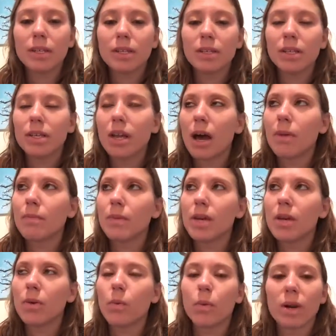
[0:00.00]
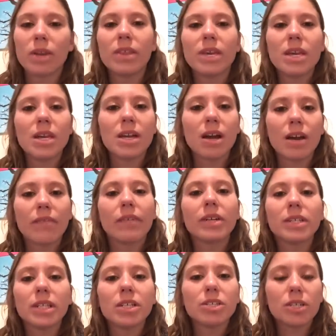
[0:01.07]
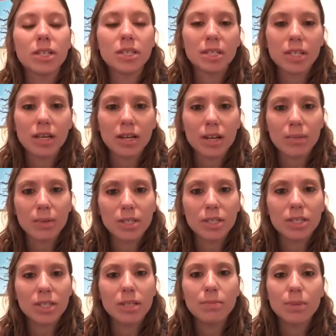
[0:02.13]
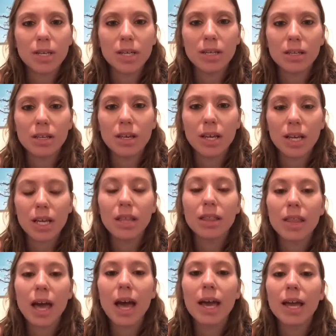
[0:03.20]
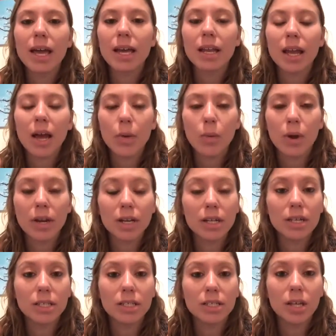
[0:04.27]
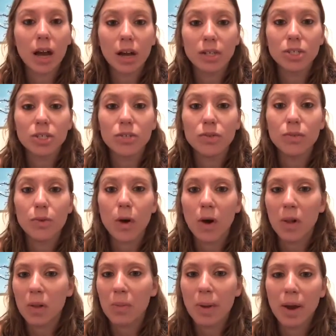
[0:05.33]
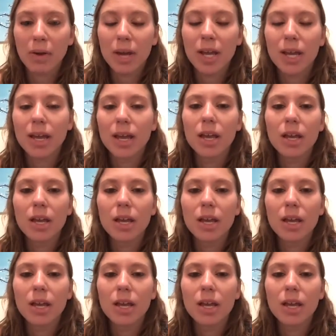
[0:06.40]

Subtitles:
The not being worthy conversation is very much deep in that, and I wanted to talk to you all about it.